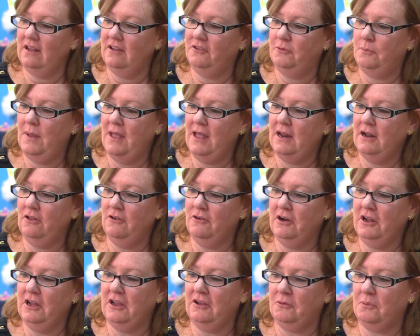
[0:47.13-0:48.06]
It's been a
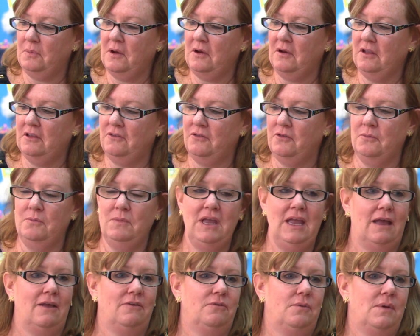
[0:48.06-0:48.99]
learning experience for
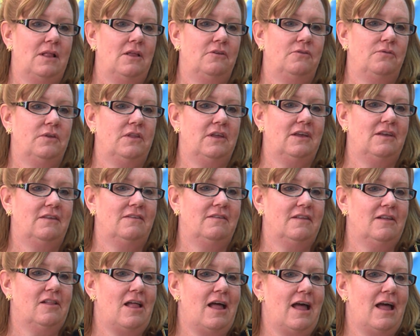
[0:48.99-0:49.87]
me as well as for the kids in the